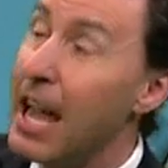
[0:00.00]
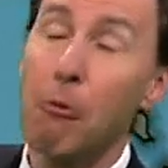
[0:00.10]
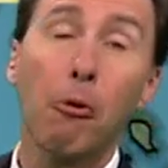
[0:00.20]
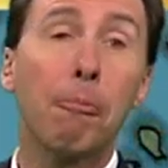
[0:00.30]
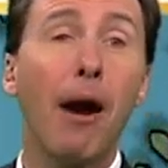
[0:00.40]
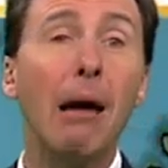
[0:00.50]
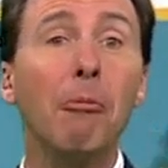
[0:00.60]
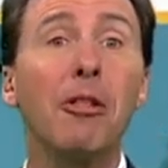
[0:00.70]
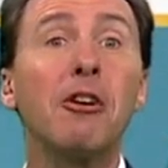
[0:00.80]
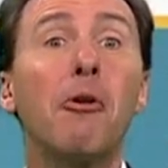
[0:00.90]
Now, we're
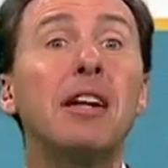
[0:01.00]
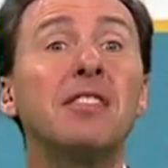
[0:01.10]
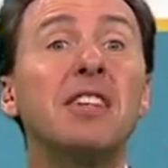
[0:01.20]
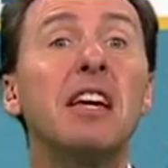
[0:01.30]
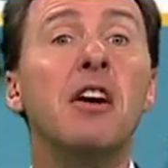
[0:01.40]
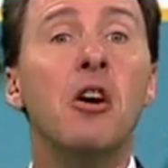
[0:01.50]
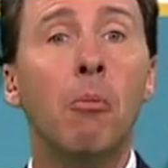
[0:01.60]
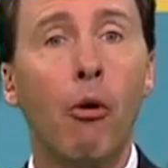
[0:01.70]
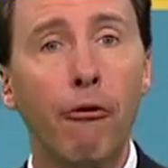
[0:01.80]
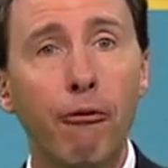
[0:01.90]
probably going to see
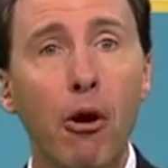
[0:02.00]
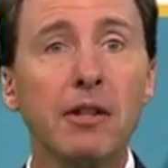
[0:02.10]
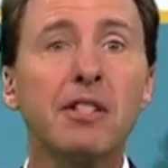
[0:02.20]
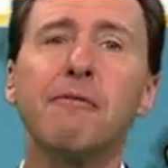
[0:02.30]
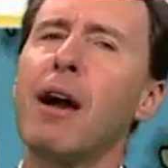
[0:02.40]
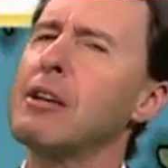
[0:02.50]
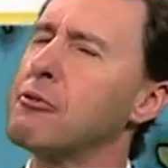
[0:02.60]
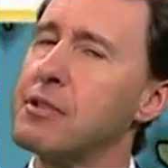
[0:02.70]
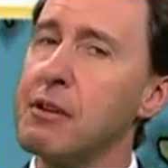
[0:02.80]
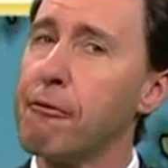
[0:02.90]
more frost
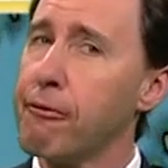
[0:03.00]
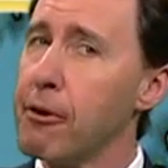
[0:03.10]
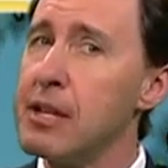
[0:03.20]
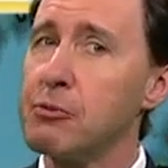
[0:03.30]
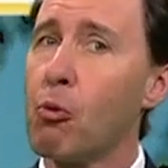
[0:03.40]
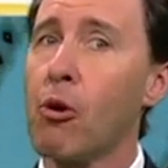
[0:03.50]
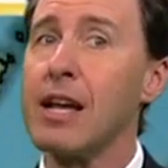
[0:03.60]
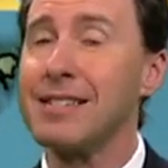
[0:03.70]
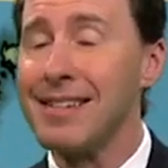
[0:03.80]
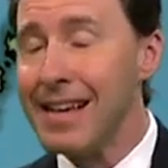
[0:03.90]
advisories and freeze
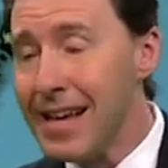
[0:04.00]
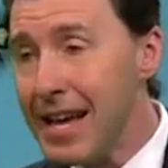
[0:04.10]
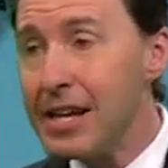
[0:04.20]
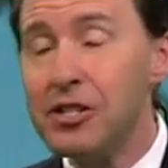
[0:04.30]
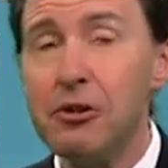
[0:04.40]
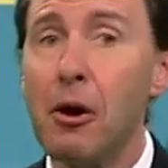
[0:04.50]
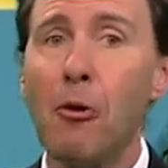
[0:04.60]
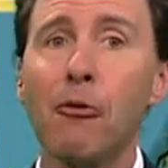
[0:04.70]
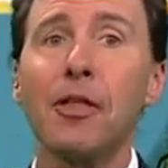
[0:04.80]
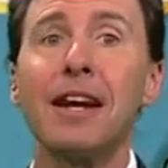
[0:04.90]
warnings issued
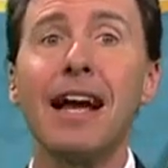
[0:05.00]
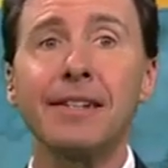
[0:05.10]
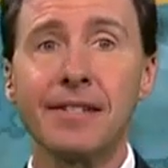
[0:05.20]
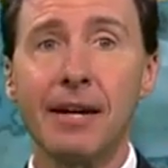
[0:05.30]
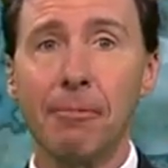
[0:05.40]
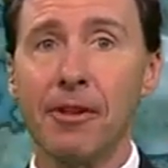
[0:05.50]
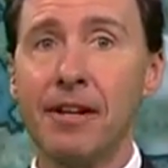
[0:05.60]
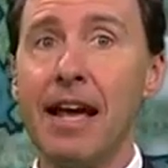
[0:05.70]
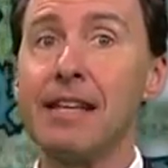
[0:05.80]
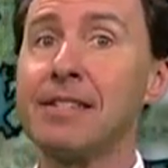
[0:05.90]
over the next couple
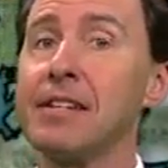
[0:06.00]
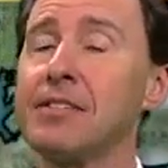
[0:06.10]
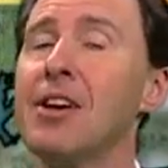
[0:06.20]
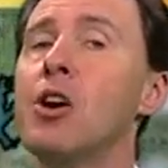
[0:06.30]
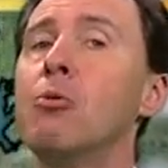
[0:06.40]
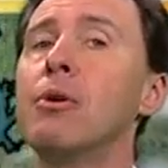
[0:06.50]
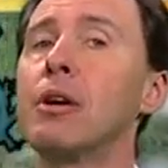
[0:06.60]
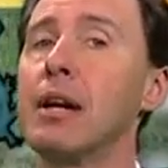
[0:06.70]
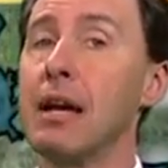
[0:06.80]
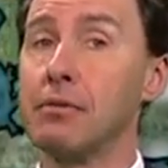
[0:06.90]
of days because
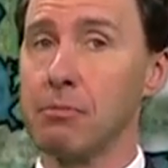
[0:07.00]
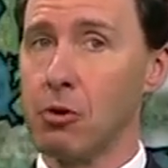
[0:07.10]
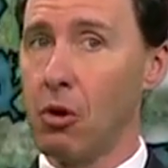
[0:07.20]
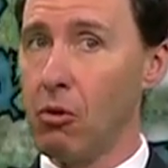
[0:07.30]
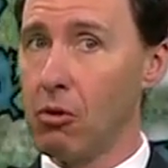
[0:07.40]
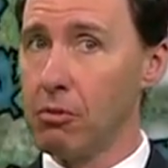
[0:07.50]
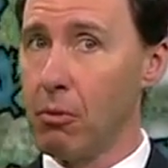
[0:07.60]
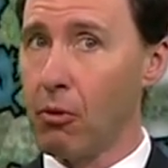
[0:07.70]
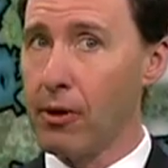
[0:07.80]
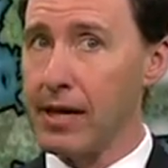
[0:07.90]
we're going to have some
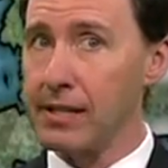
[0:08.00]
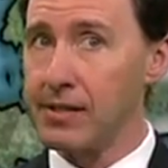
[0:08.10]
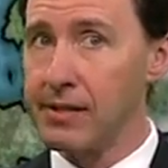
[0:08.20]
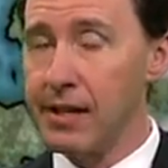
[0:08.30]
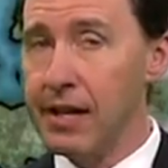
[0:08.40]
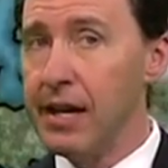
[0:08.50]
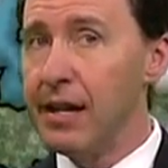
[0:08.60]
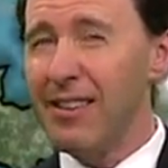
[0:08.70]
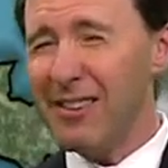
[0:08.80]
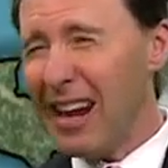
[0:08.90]
cold mornings.
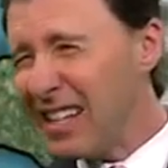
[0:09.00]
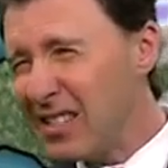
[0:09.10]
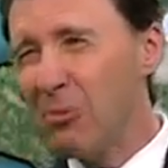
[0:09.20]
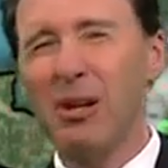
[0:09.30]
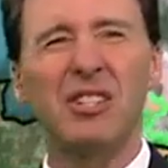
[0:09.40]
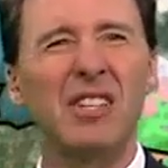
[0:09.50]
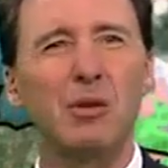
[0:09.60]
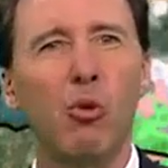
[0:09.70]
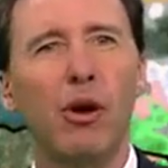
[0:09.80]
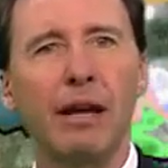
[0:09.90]
No, not so much
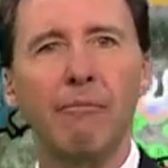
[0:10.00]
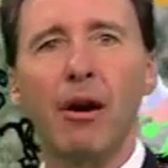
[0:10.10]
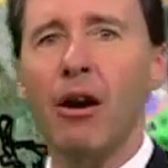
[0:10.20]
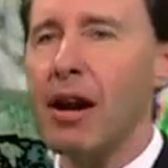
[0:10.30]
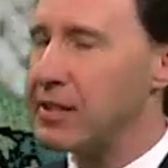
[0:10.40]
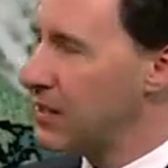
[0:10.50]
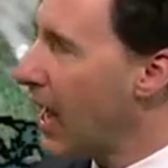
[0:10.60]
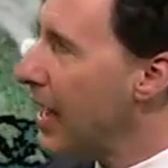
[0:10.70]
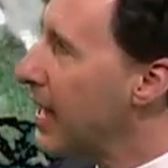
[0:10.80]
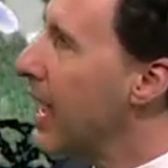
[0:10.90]
this morning. All right,
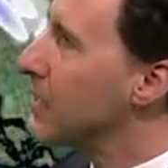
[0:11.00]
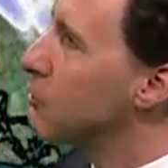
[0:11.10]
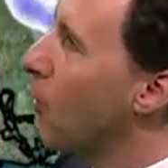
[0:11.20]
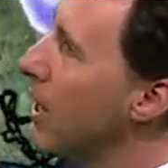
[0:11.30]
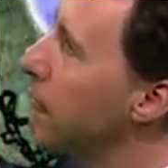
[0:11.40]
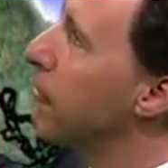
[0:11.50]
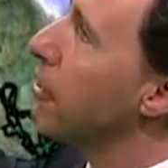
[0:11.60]
Skycast, waiting